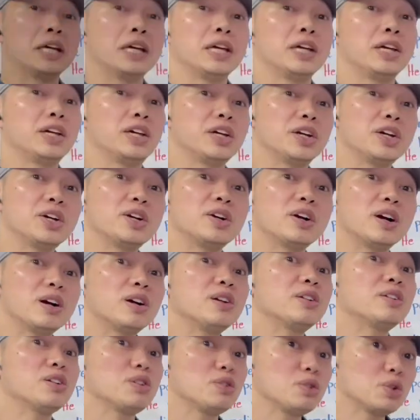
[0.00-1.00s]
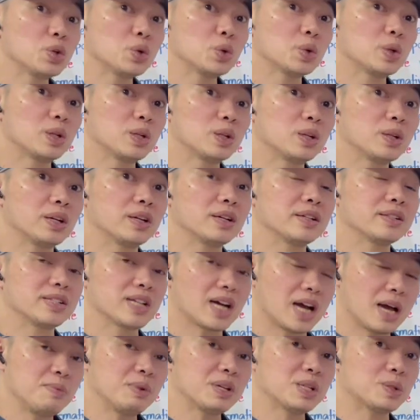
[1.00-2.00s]
Here are the usual
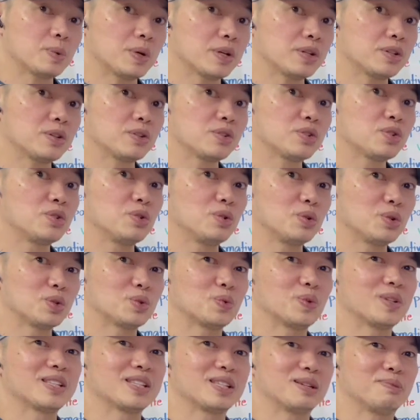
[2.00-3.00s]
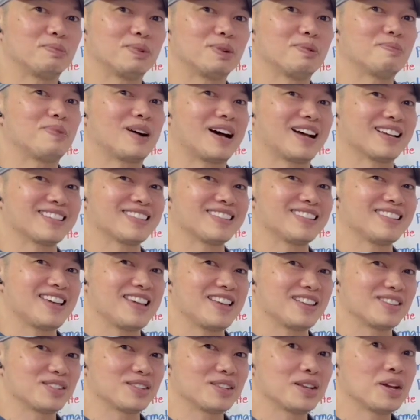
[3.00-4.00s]
time expressions used with simple past
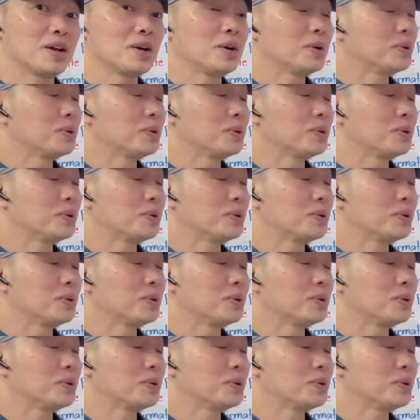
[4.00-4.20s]
tense.